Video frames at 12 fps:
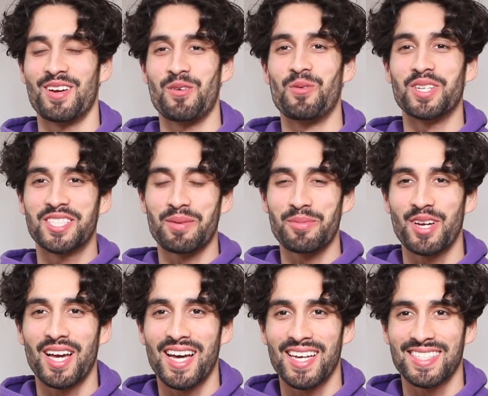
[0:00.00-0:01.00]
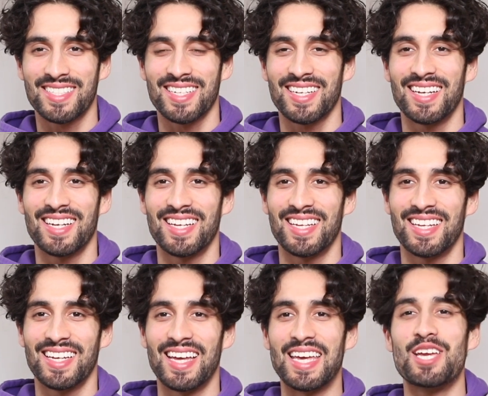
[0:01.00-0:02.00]
What's up, you guys?
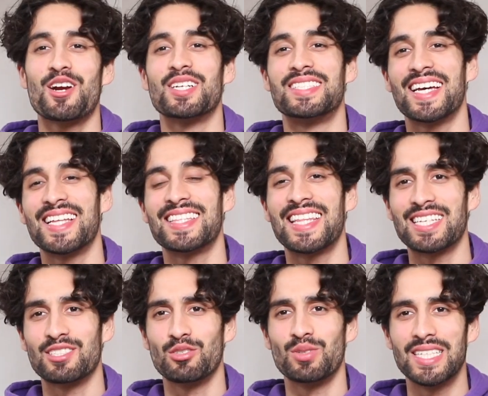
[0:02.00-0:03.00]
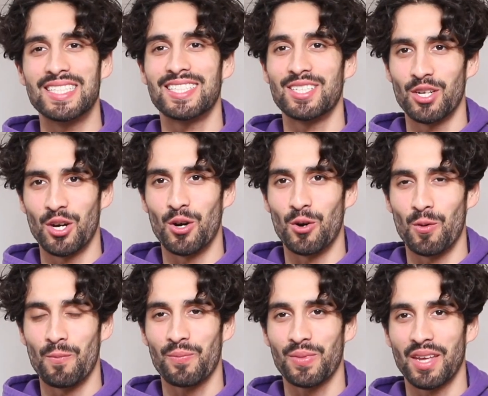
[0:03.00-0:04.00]
Here are ten things you need to
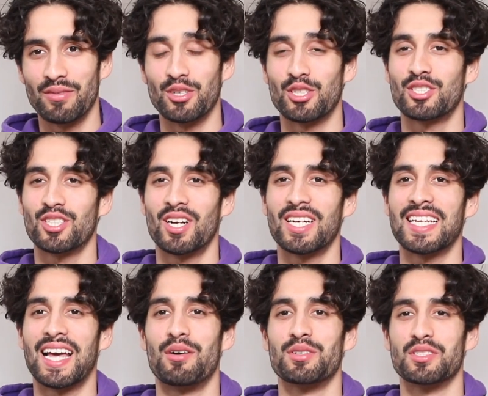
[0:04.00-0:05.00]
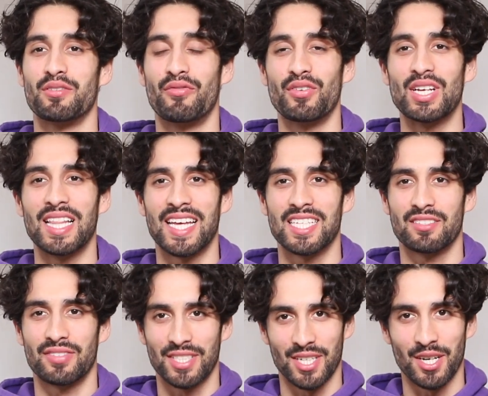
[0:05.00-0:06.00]
know if you're starting out as a freelance
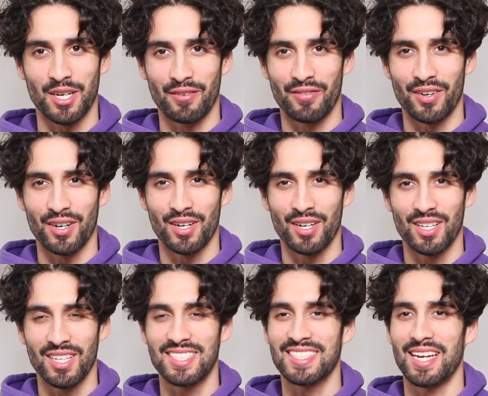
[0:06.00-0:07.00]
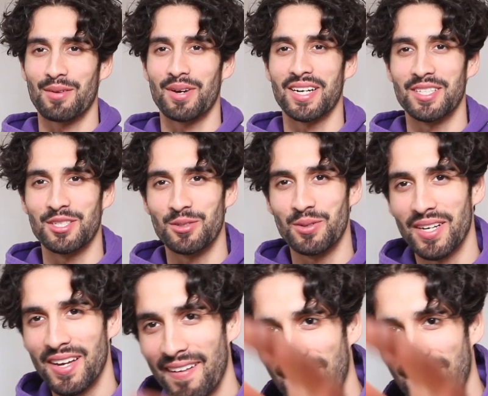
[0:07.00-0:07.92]
photographer. Let's get right into it.